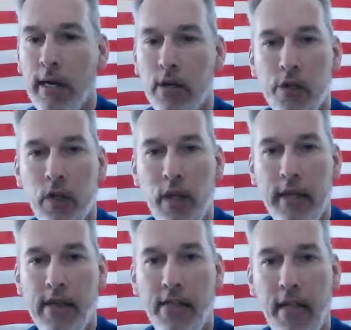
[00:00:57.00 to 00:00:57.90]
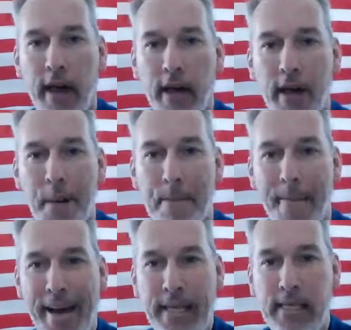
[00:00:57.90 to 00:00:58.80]
I'd also like to thank
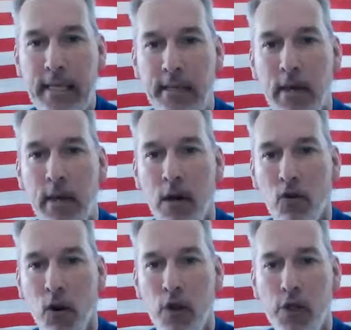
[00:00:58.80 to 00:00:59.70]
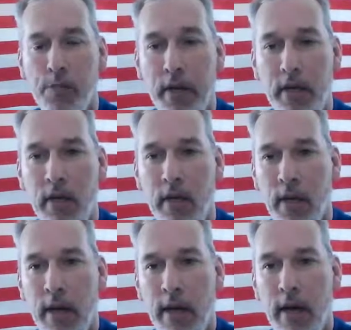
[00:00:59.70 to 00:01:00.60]
Mason Roseman
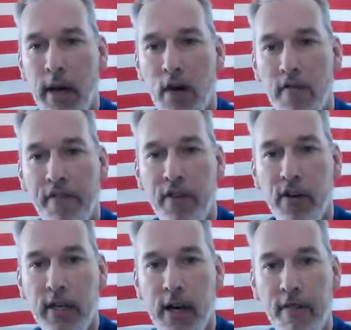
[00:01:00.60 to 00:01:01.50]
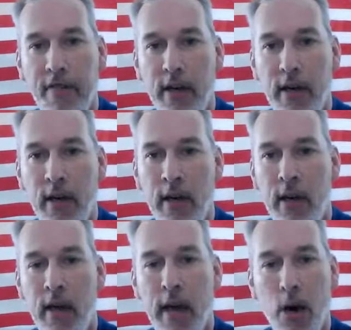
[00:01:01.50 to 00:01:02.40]
here in Philadelphia,
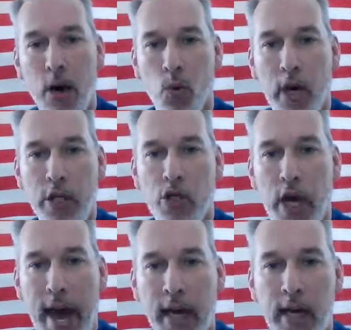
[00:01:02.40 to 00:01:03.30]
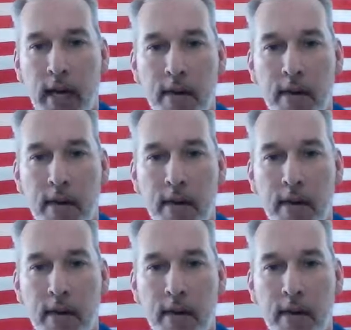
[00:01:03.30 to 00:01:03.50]
and one Jack